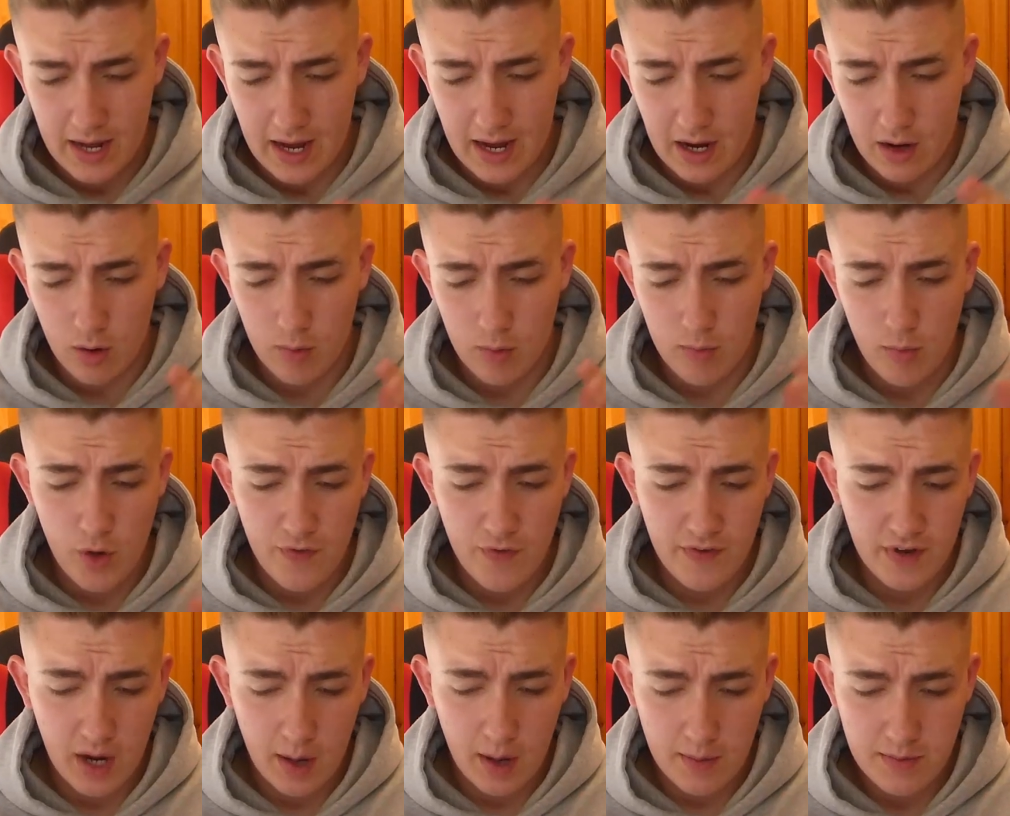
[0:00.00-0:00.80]
Now
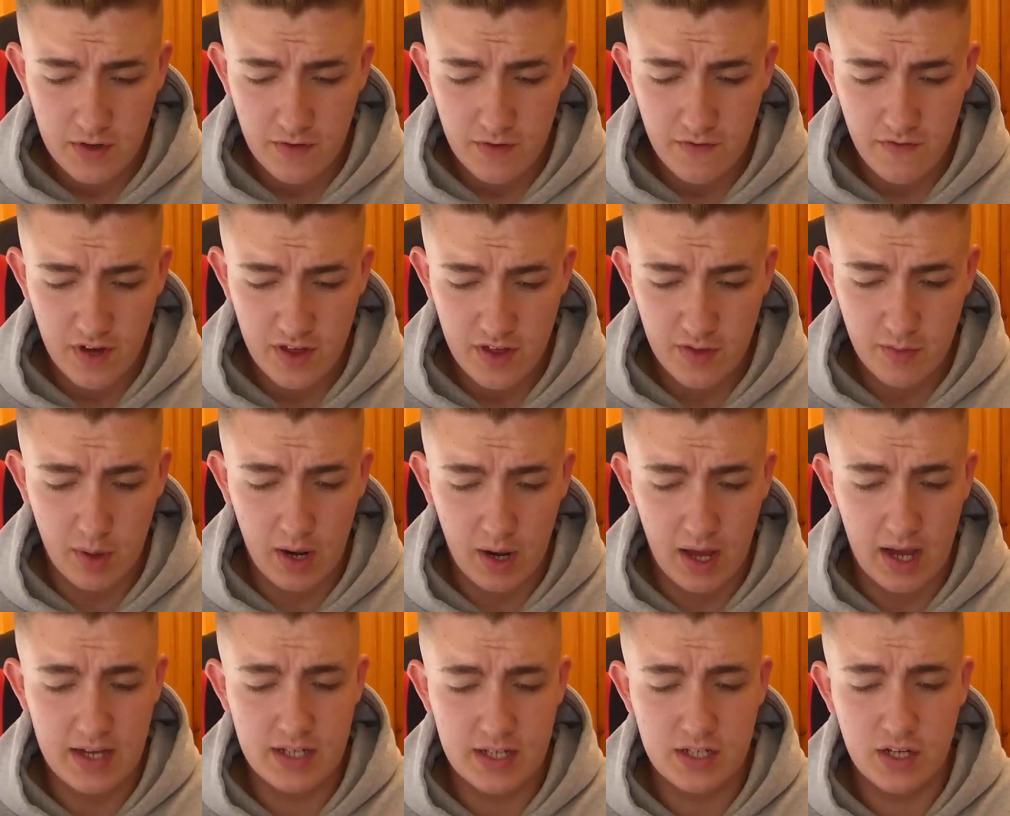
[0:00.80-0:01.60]
moving up to fifth
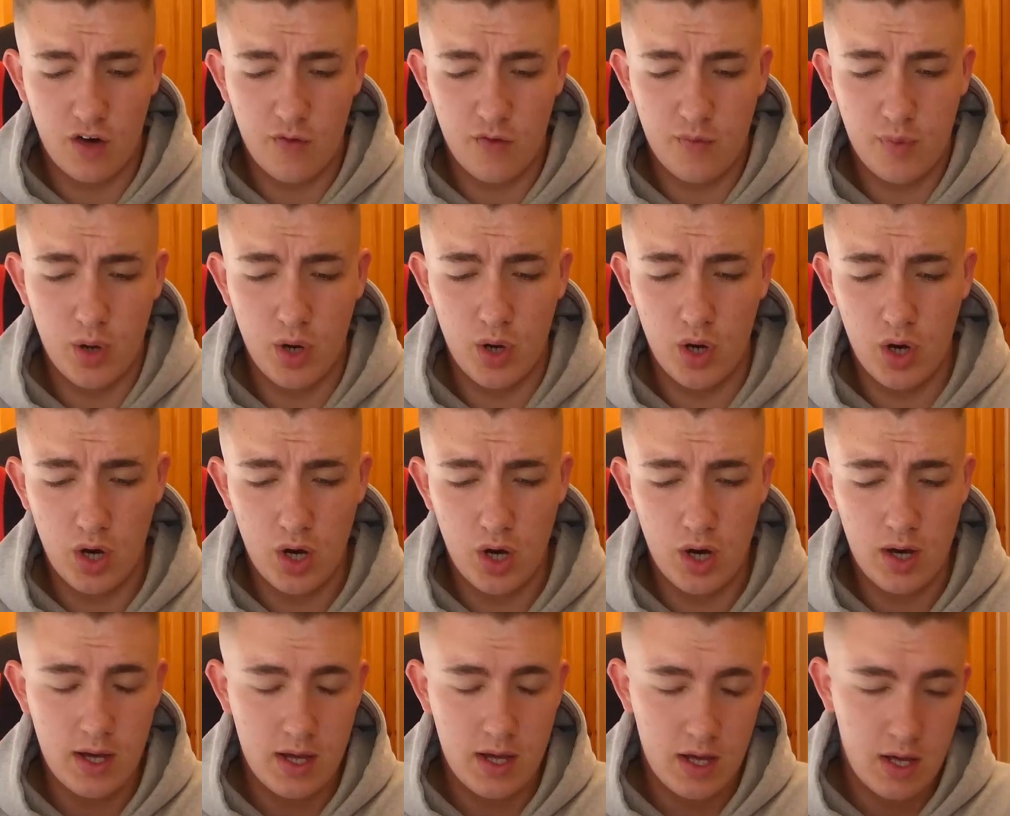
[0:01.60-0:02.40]
place, I've
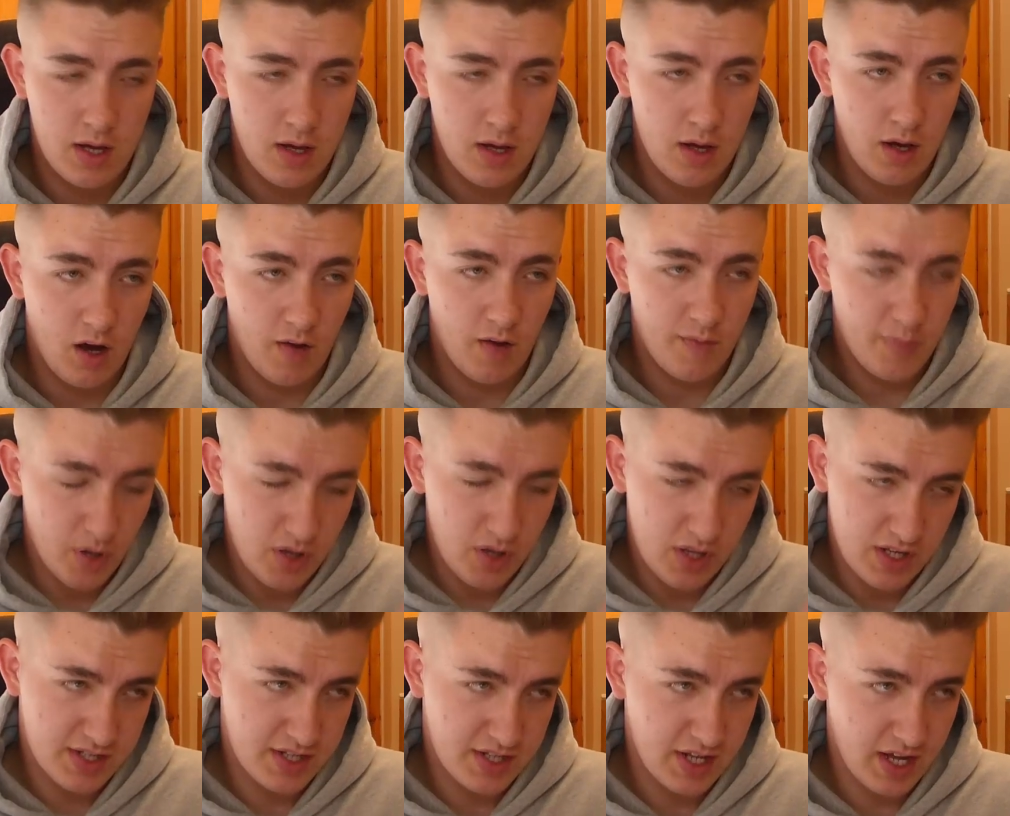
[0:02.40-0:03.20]
put
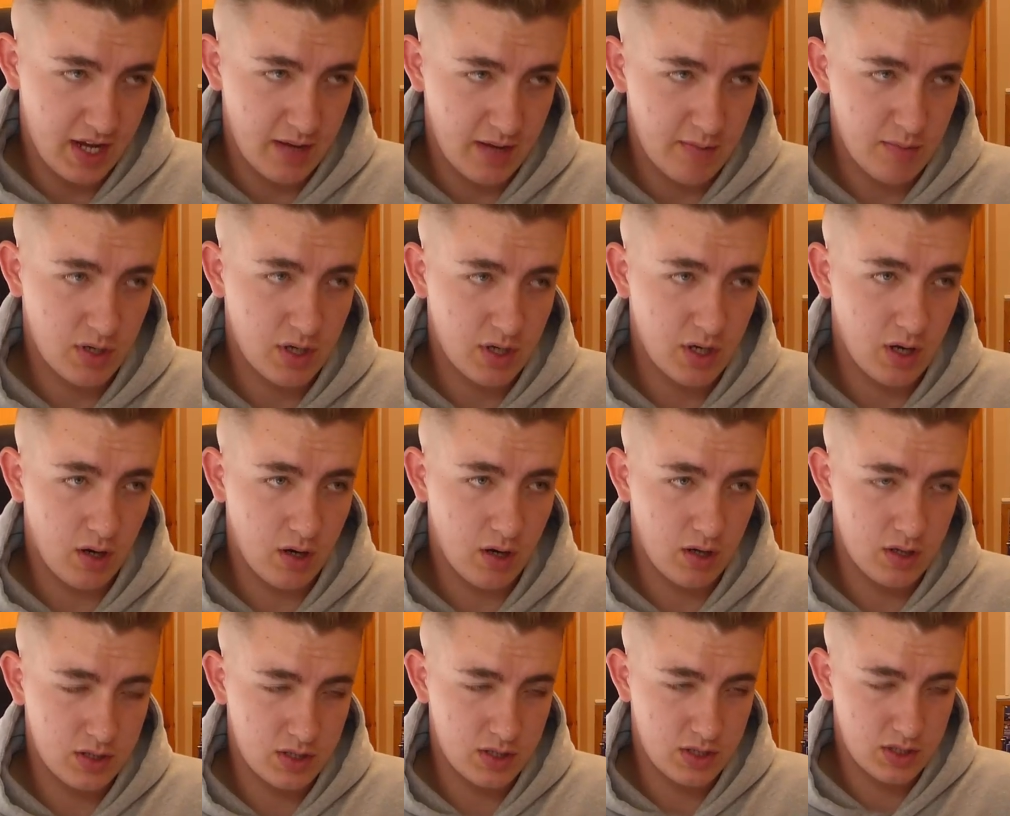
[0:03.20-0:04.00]
this team
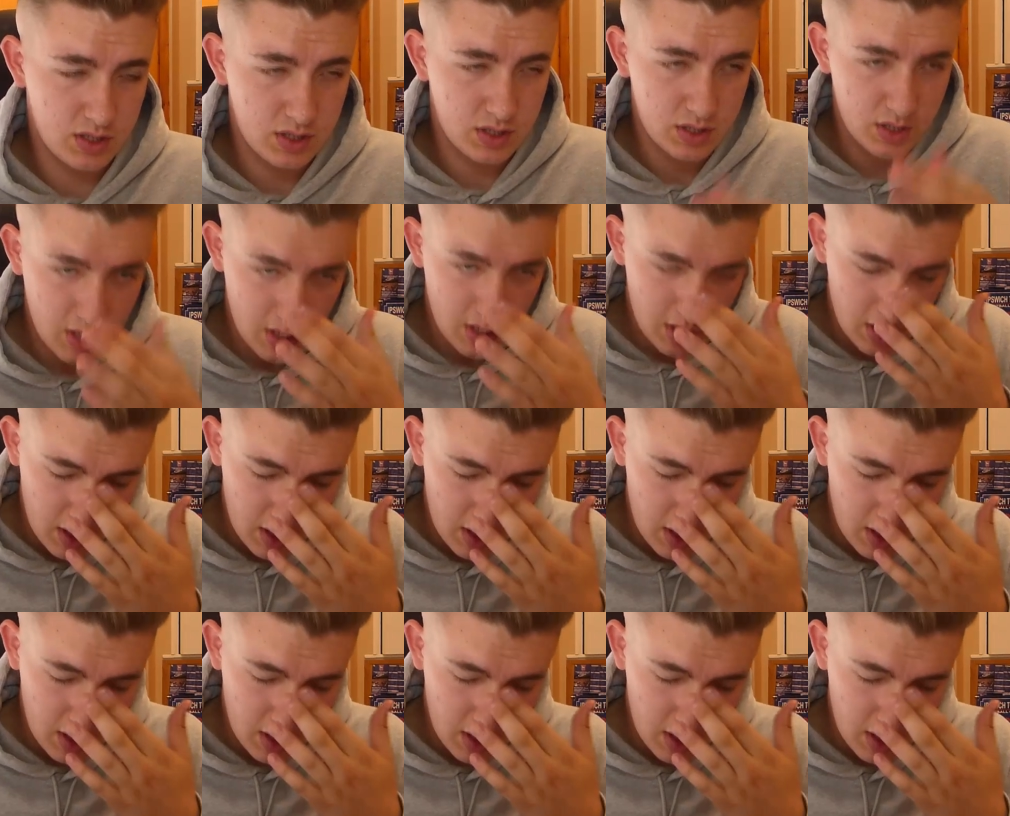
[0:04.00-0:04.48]
because